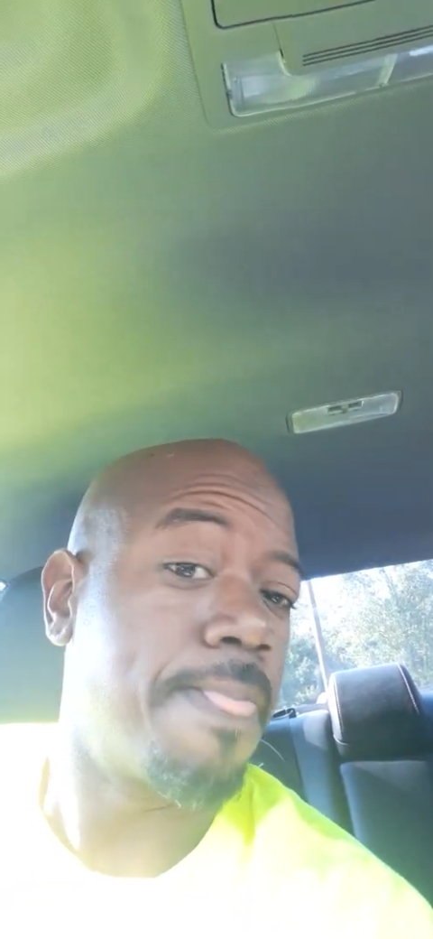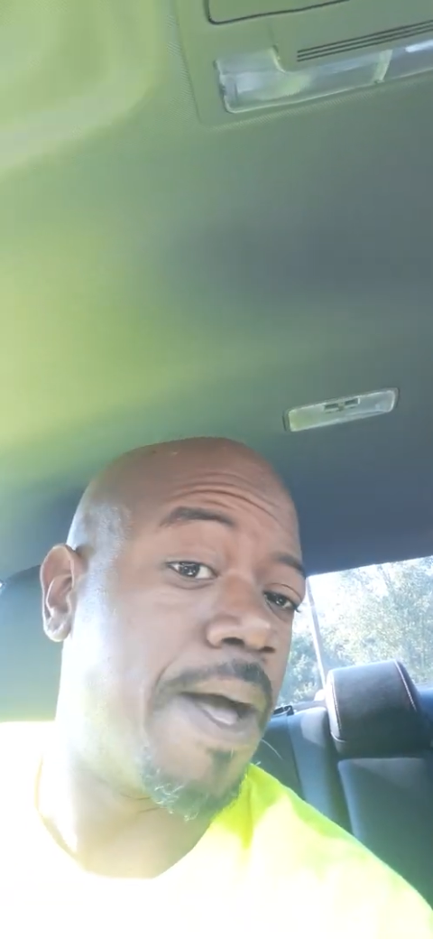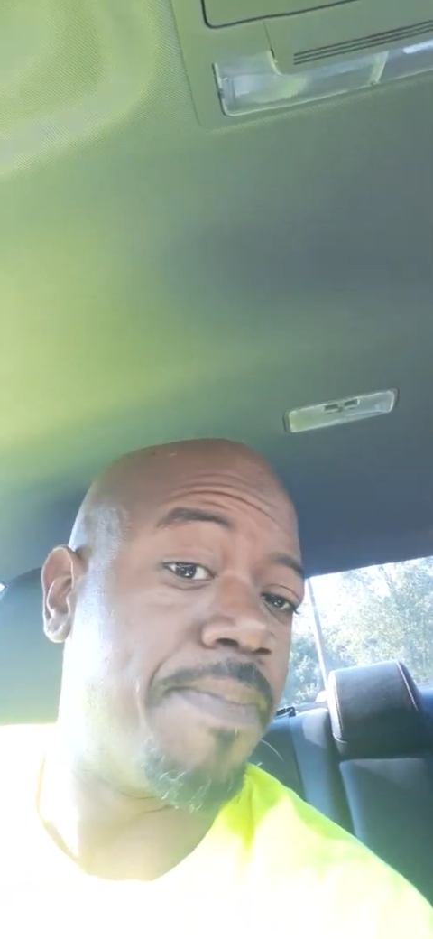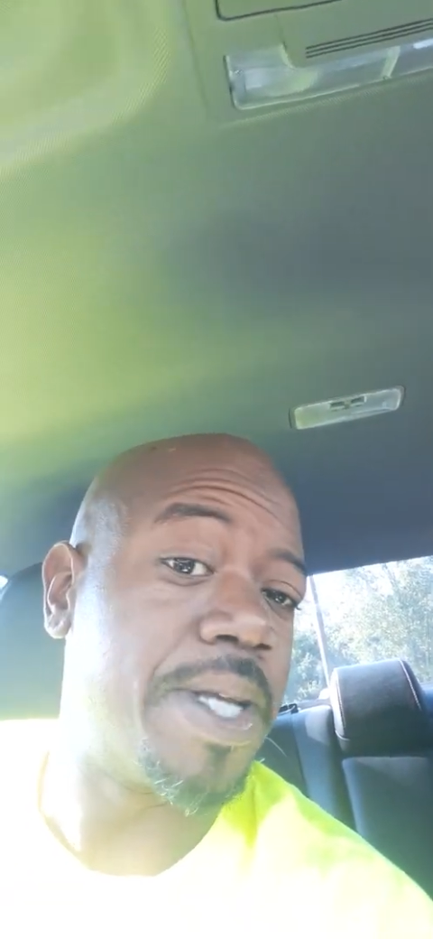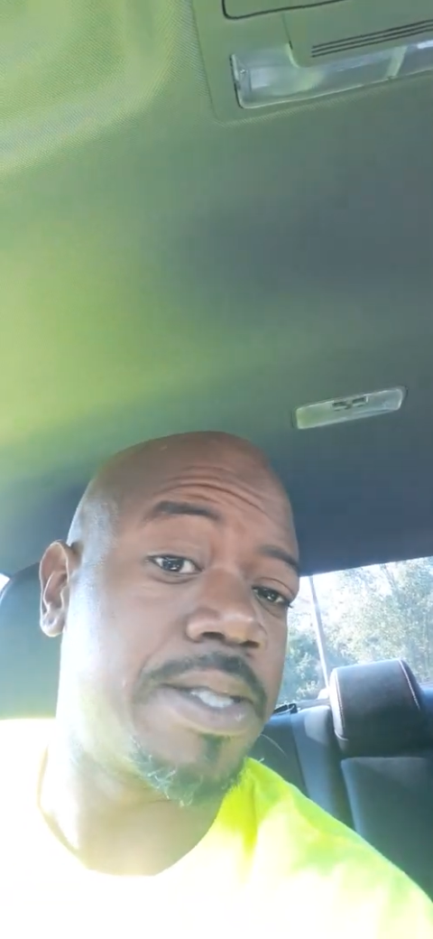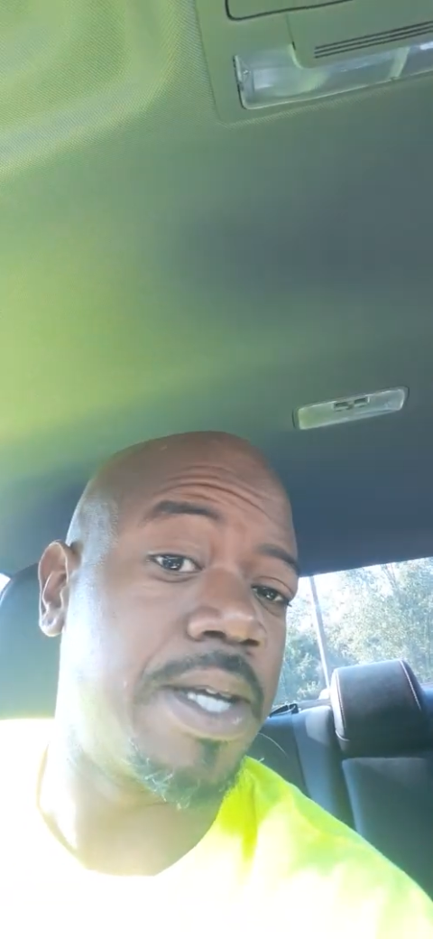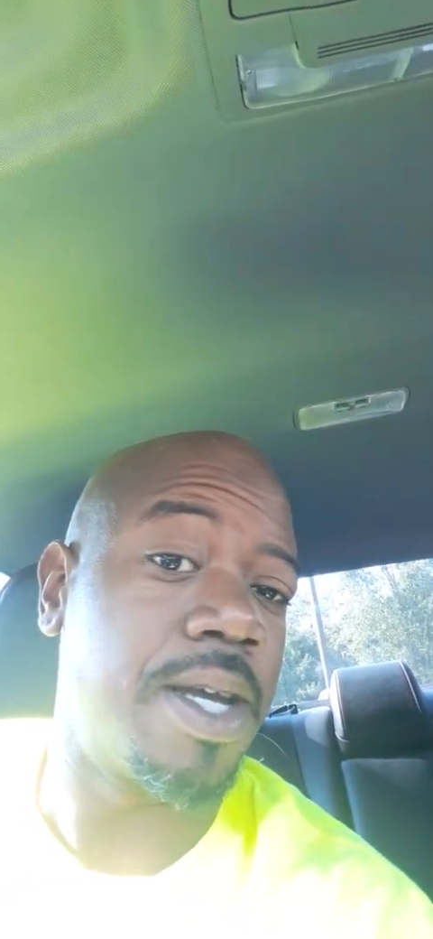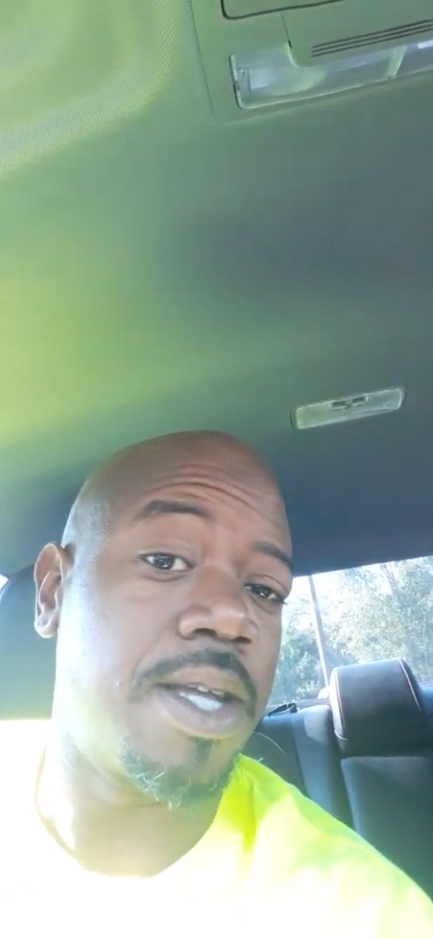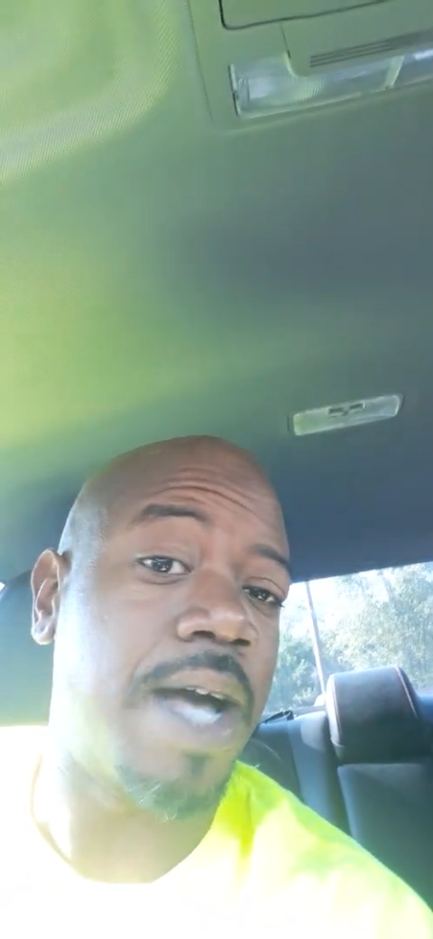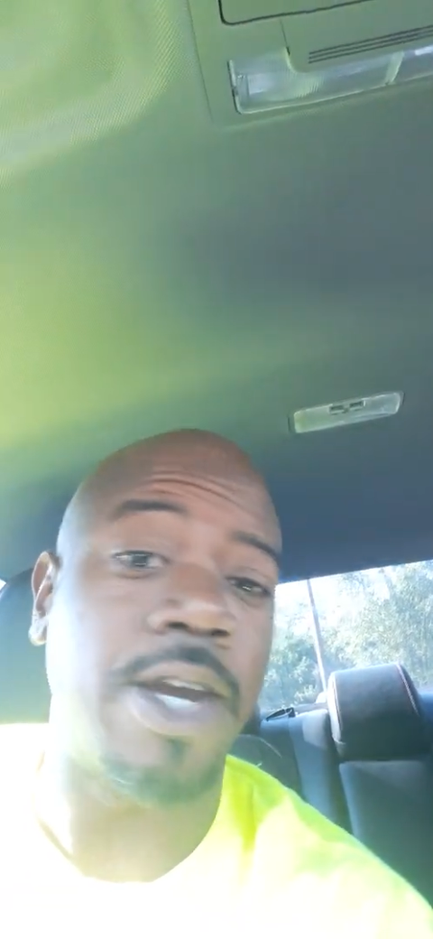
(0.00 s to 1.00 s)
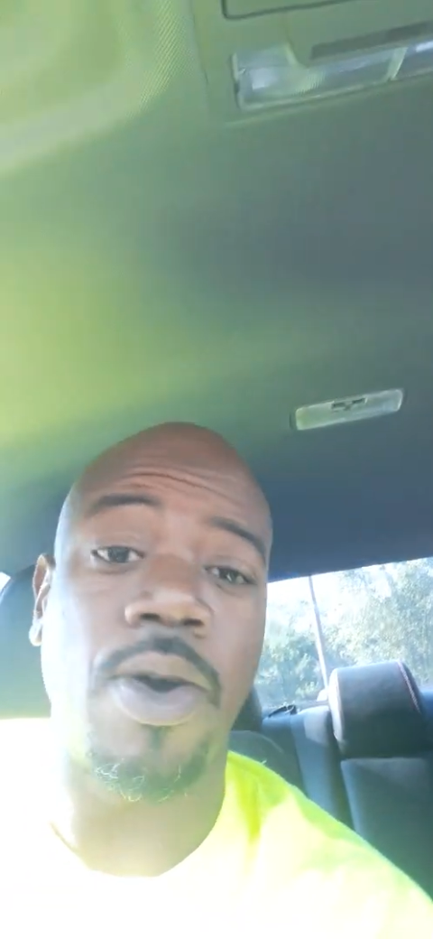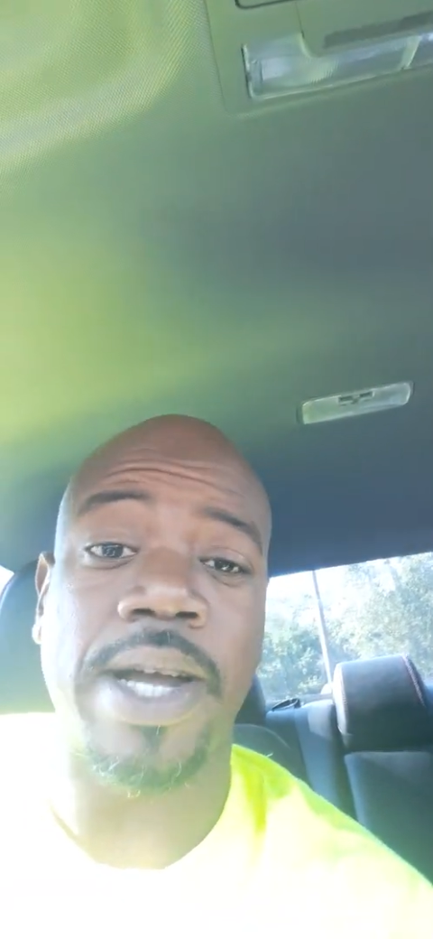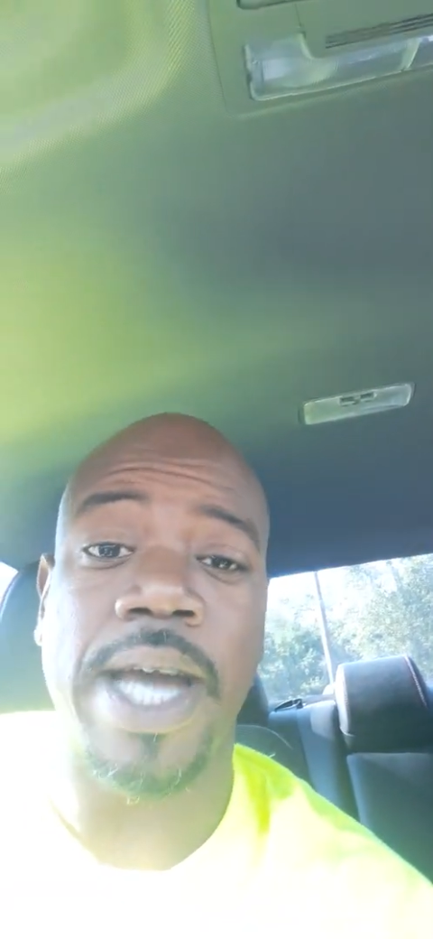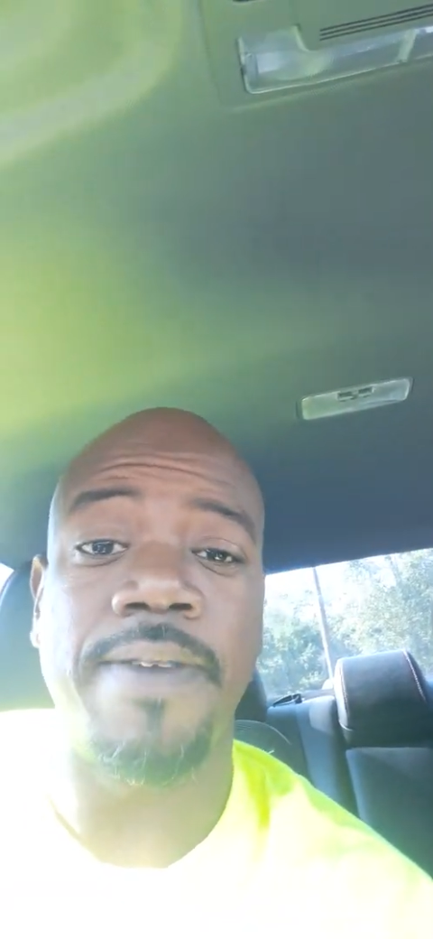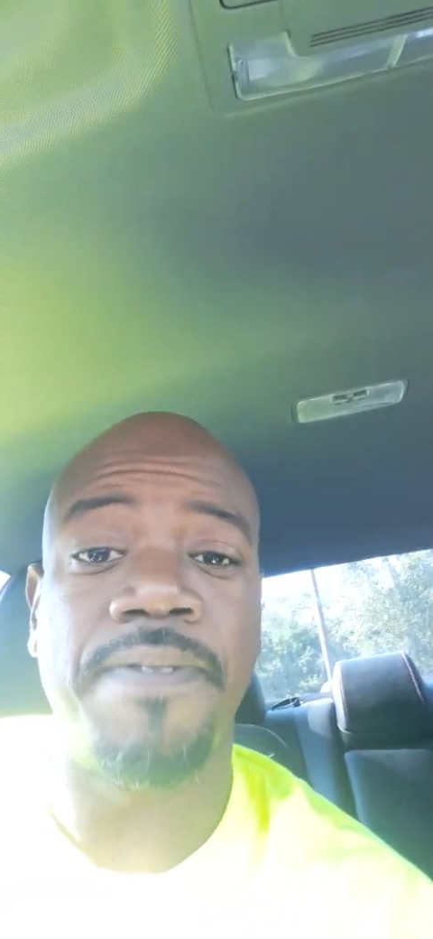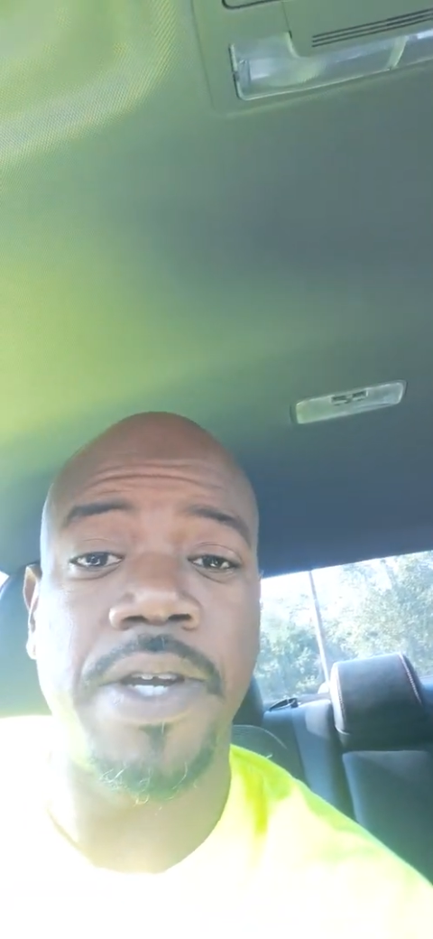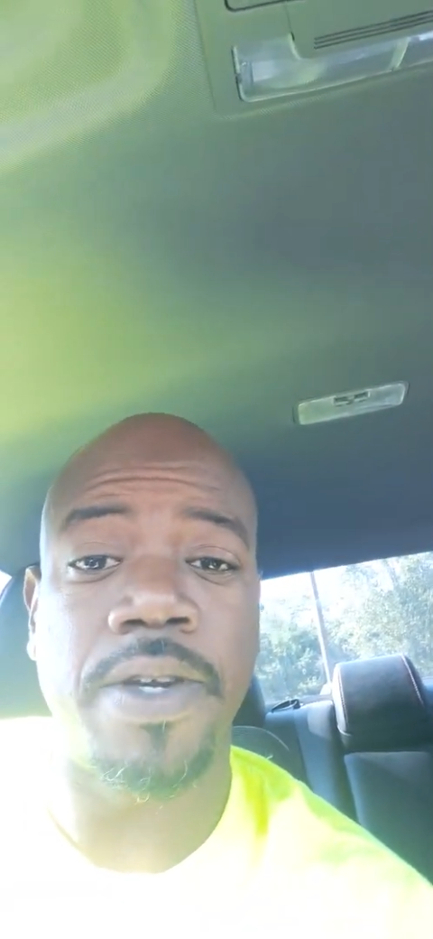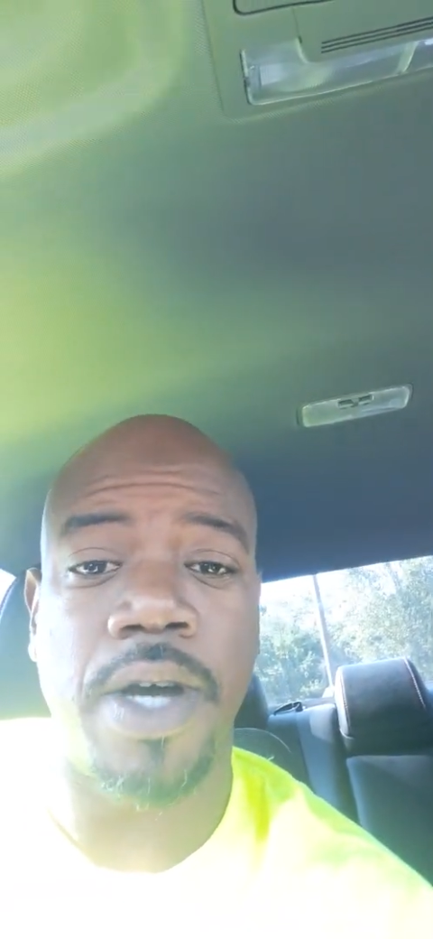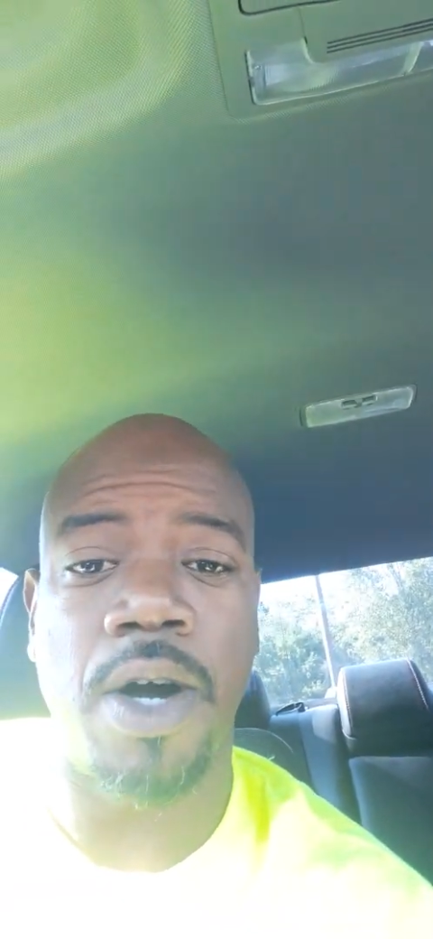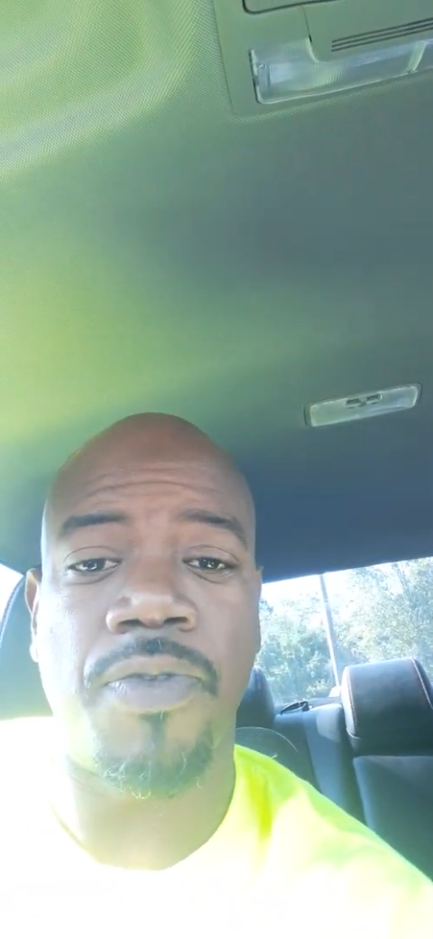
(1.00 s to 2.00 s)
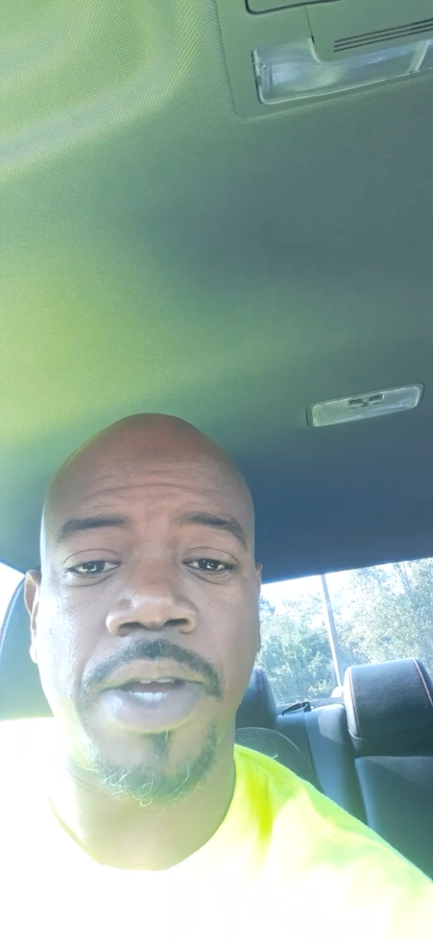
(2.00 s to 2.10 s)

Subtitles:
I'm just saying, y'all, I know I kind of veered off